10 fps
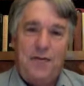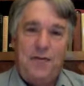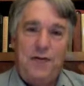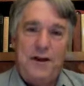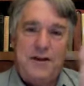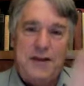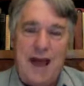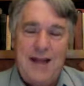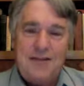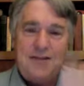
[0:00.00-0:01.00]
the
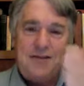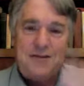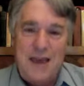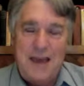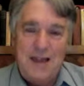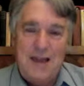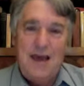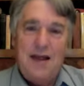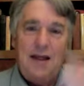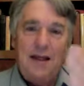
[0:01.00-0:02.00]
debt
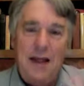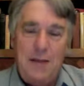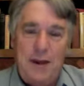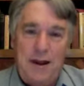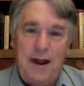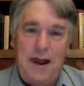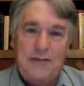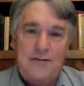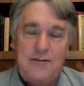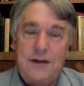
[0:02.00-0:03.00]
ceiling limit
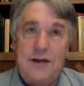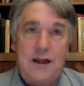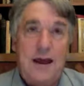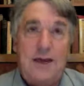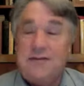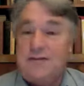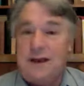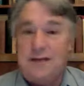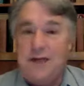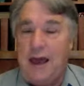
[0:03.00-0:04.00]
hits in the next
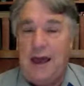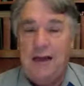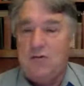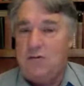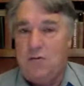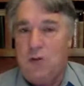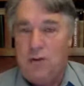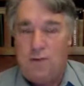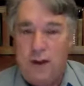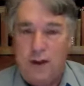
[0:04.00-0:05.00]
six, eight,
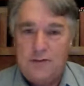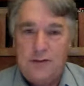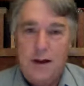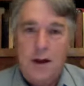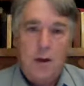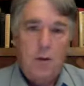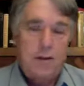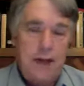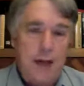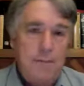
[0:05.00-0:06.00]
12 weeks.
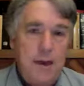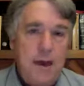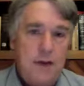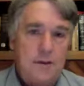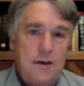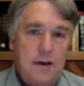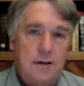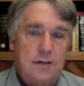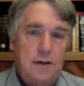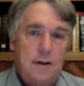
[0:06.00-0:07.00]
What that means
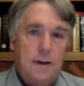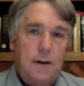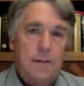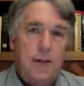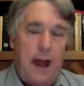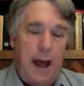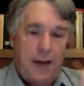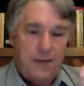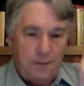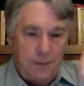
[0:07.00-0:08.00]
is that
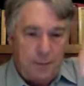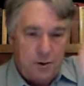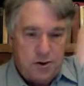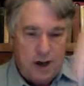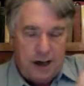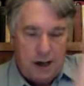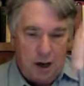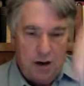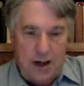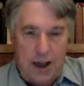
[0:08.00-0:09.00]
as of a
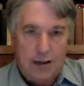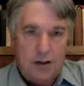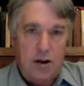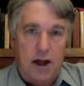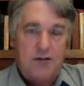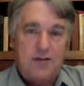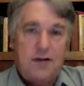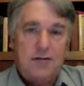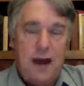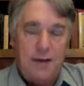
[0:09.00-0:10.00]
particular date, the United
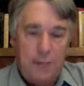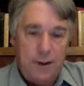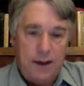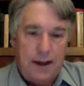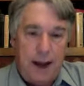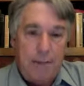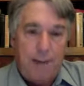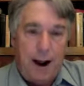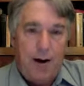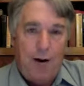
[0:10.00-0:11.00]
States government cannot borrow